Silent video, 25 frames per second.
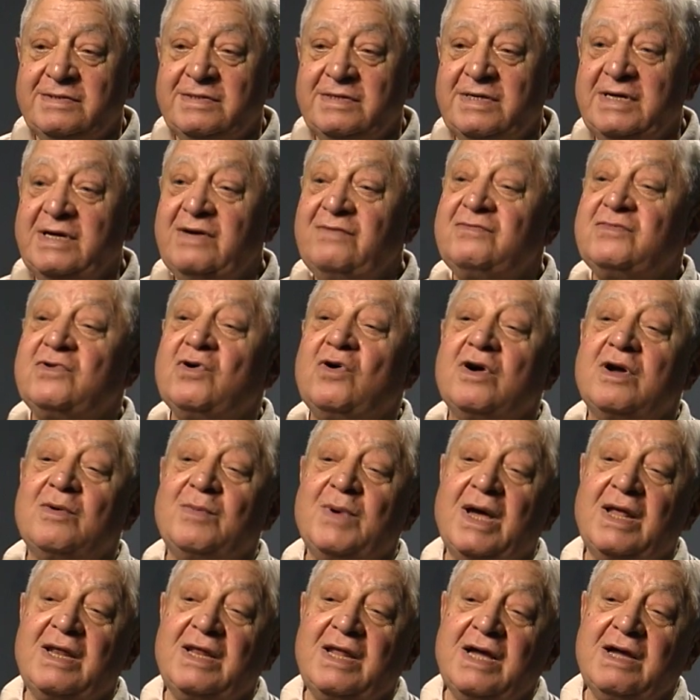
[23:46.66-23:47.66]
You talk
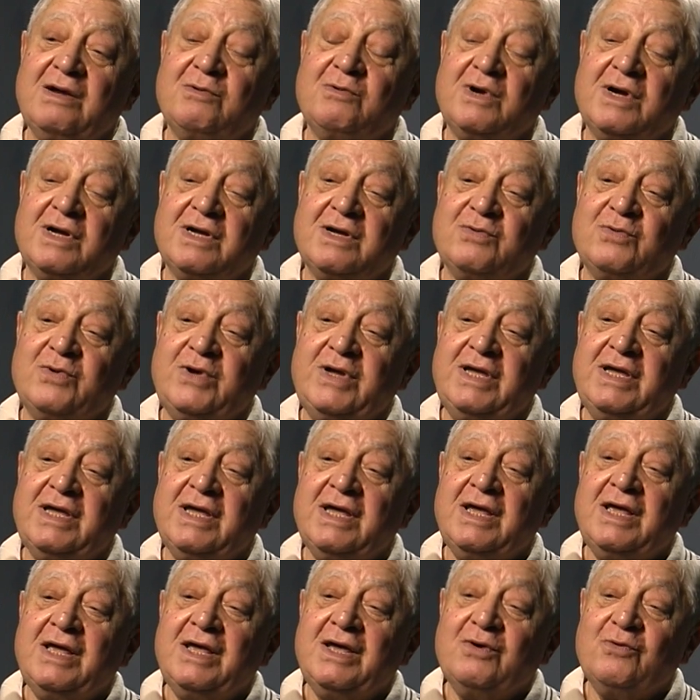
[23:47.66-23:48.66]
about legwork. We
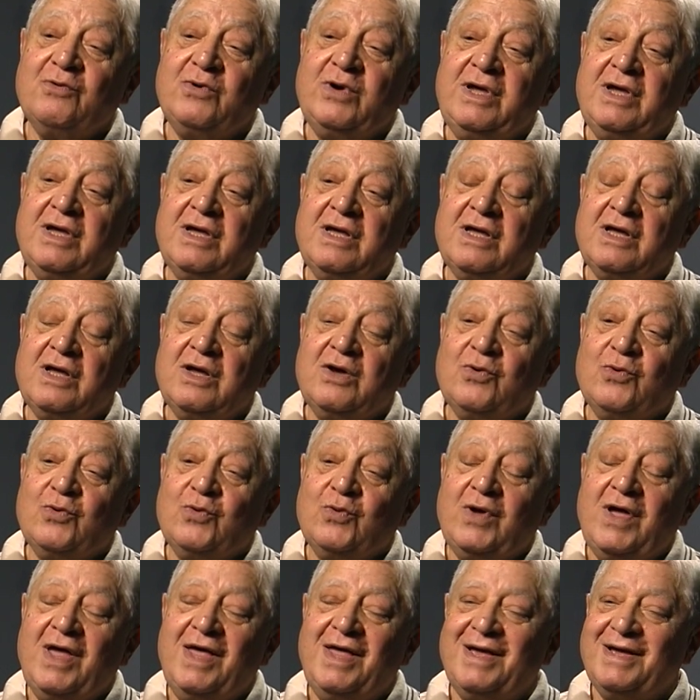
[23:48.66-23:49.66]
you
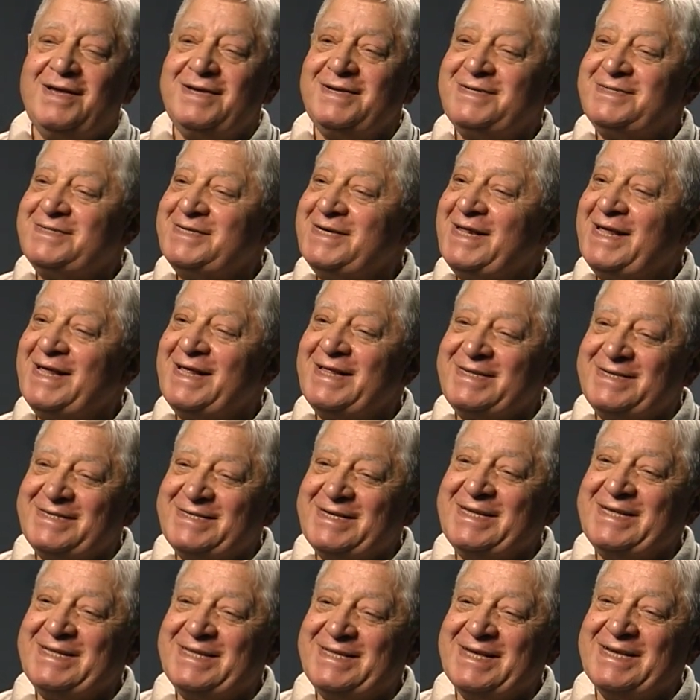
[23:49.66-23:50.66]
see
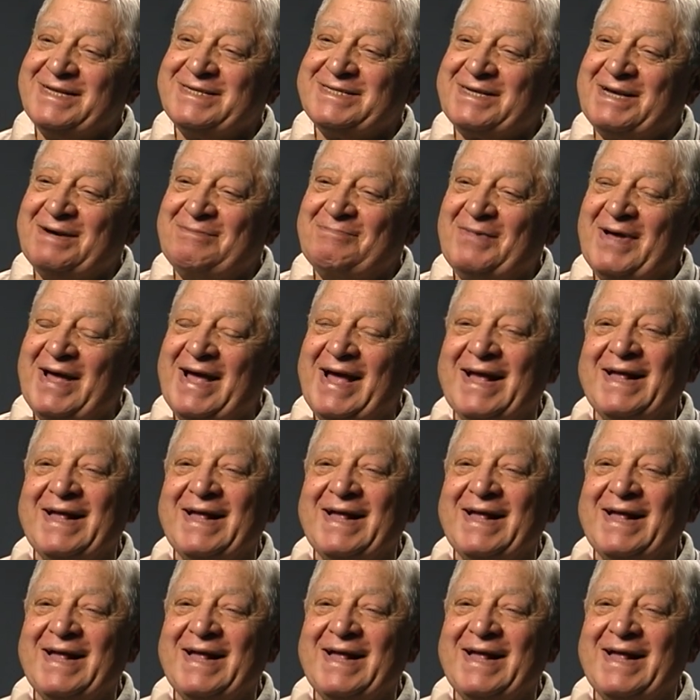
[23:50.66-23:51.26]
things come back.